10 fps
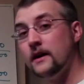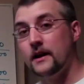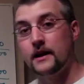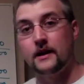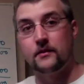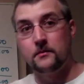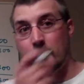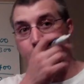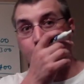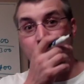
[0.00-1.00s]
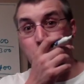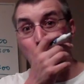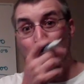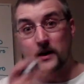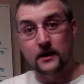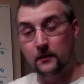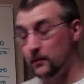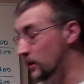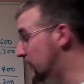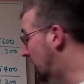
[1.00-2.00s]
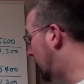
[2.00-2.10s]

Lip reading: in a given month. That's a rolling number,